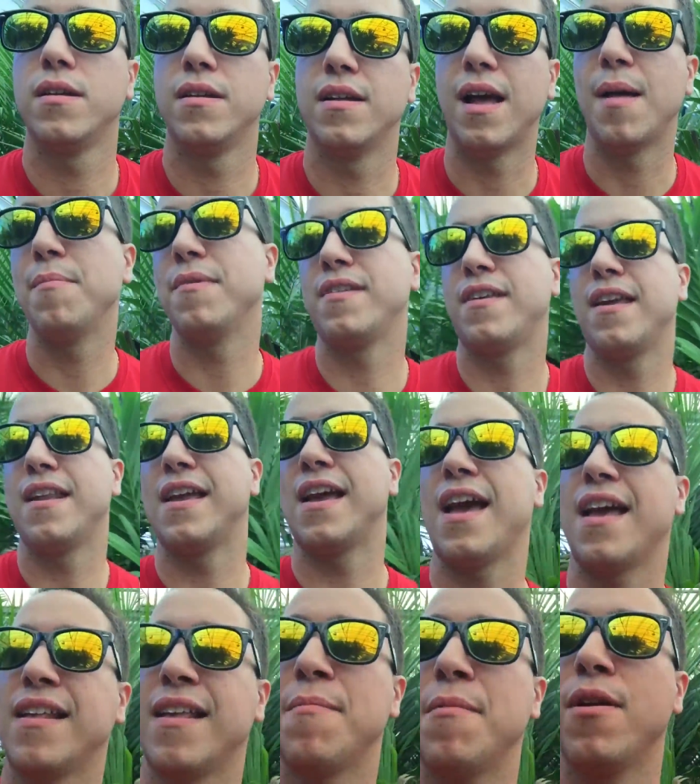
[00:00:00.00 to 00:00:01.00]
I'm just kidding
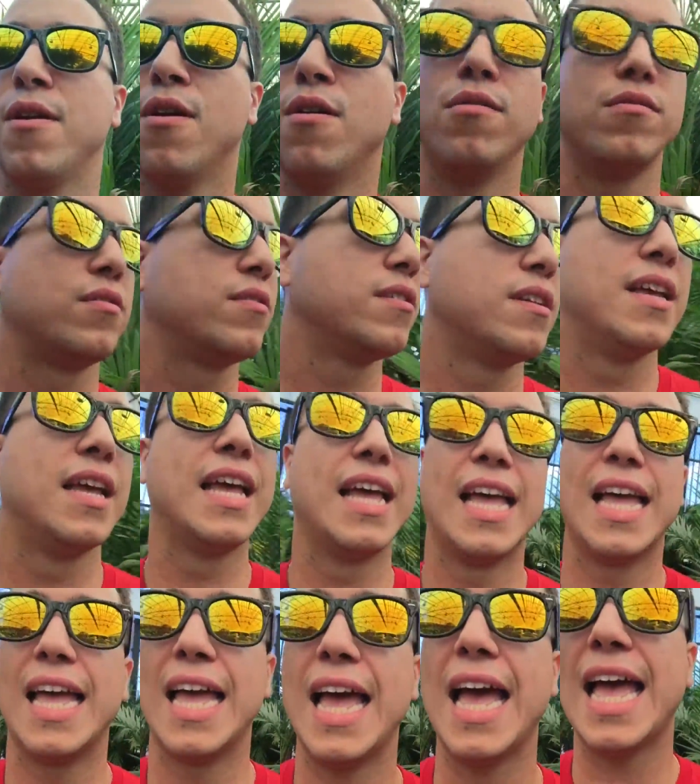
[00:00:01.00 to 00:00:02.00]
guys, I'm in Lowe's.
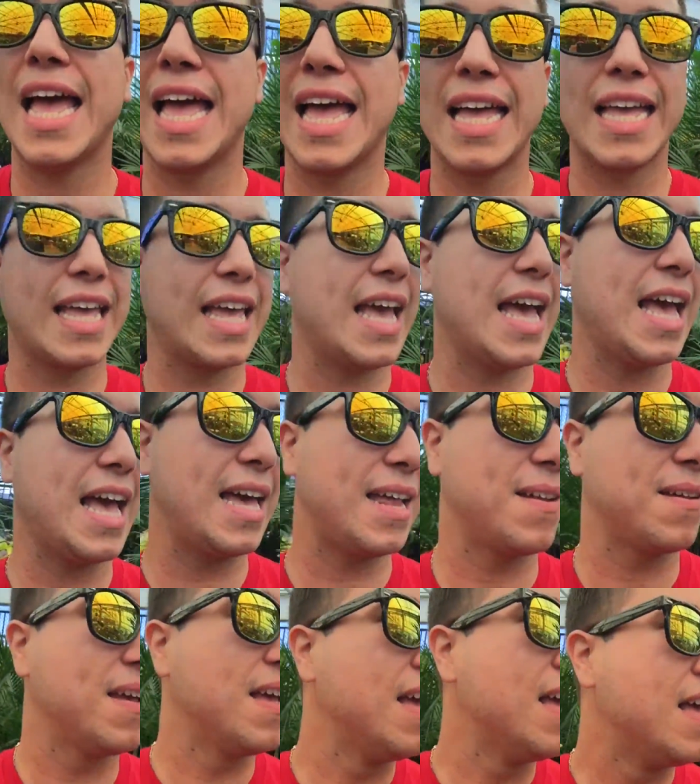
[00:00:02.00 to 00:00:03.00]

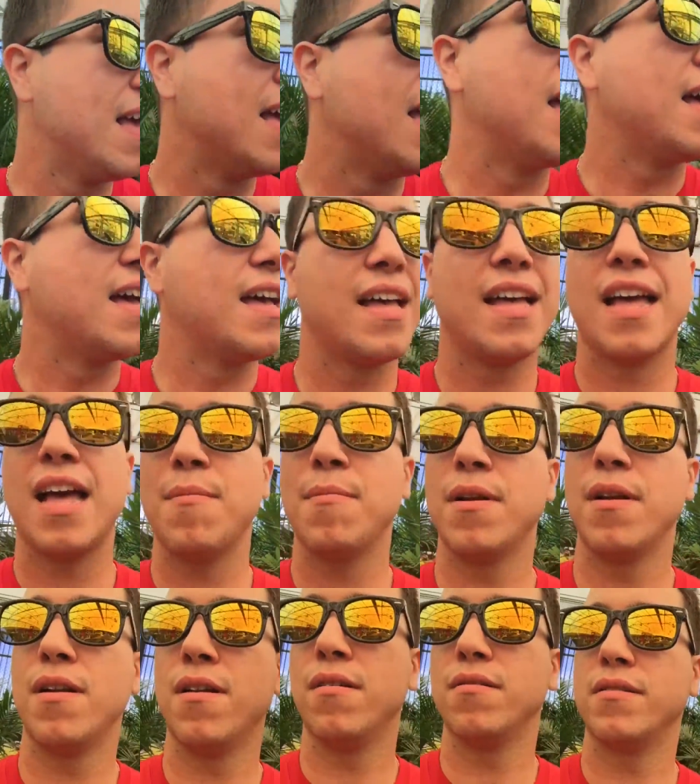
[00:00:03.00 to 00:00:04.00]
God, I'm
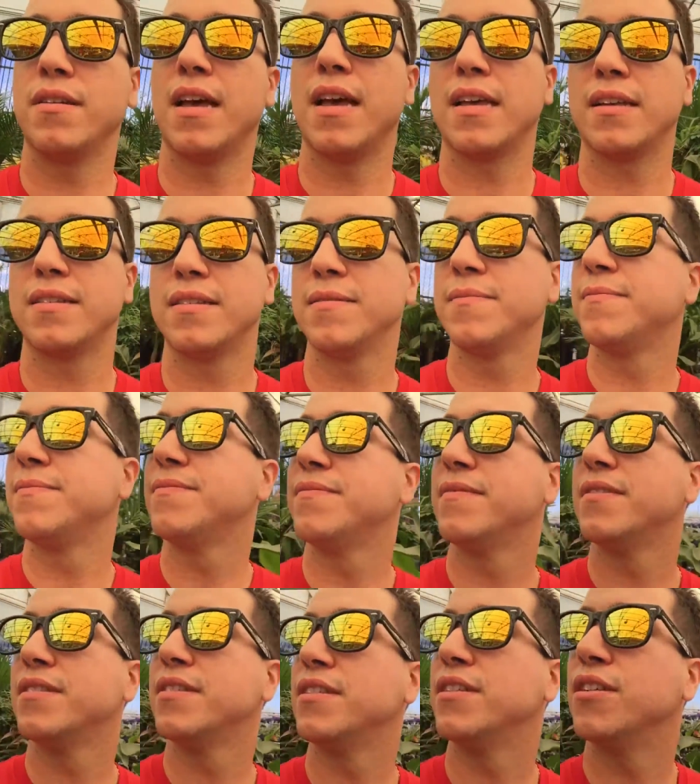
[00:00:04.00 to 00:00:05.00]
at Lowe's guys.
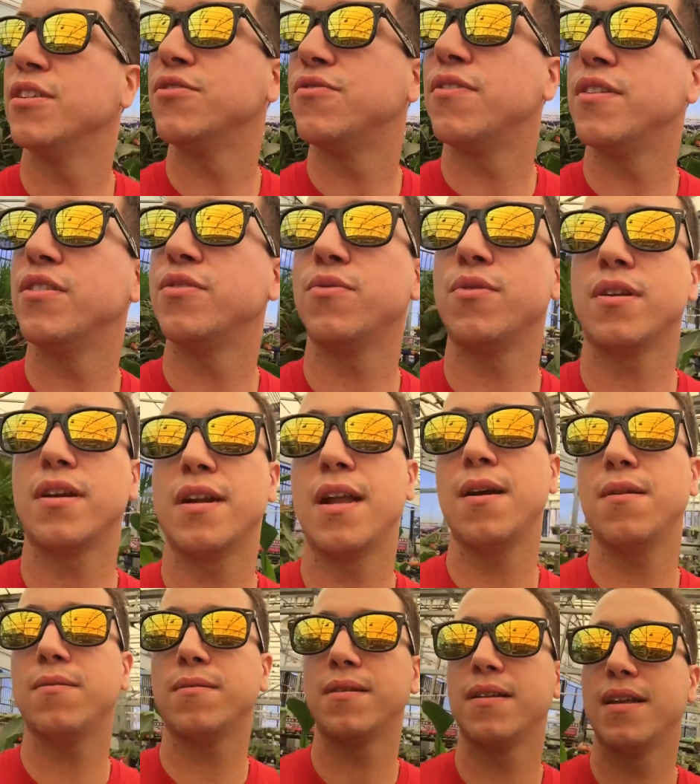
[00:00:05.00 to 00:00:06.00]
Just finished working
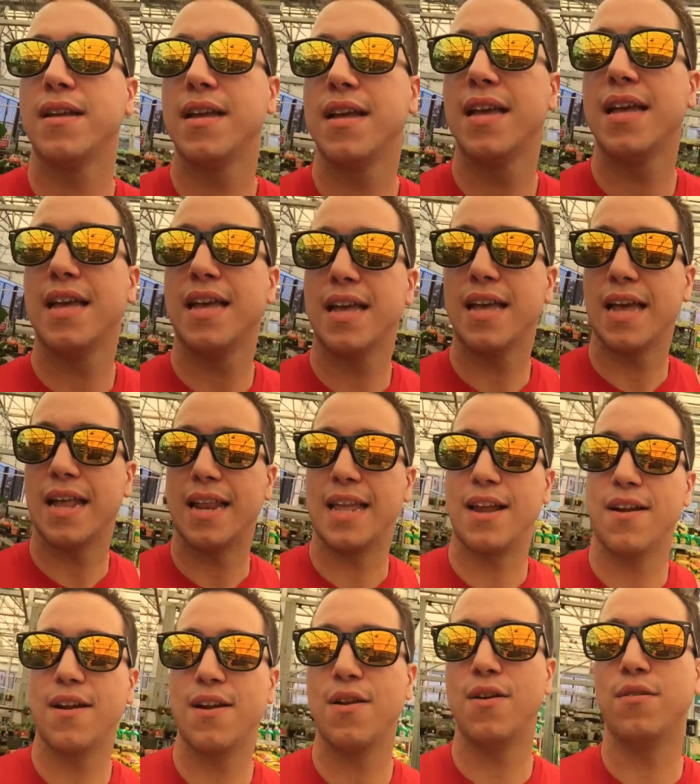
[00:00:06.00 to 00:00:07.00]
out and
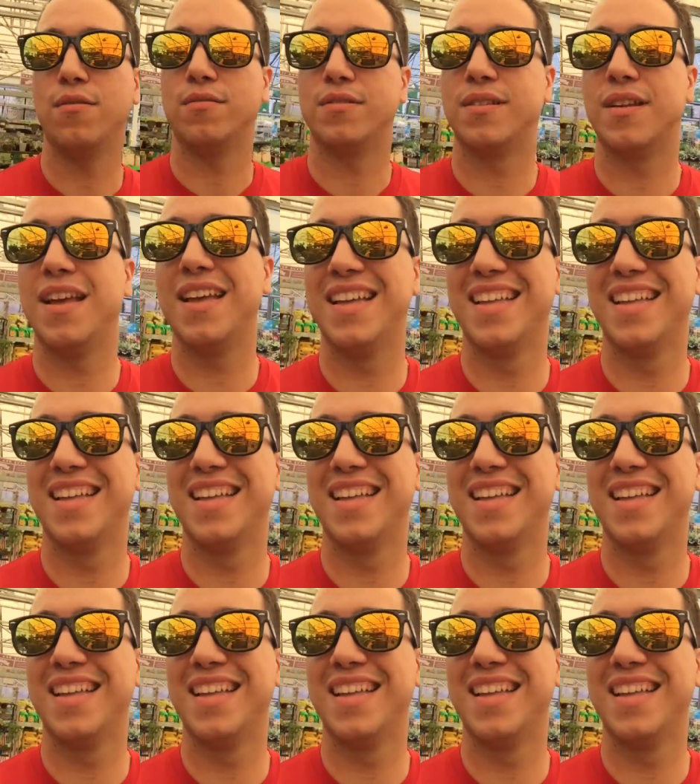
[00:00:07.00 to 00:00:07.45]
here at Lowe's.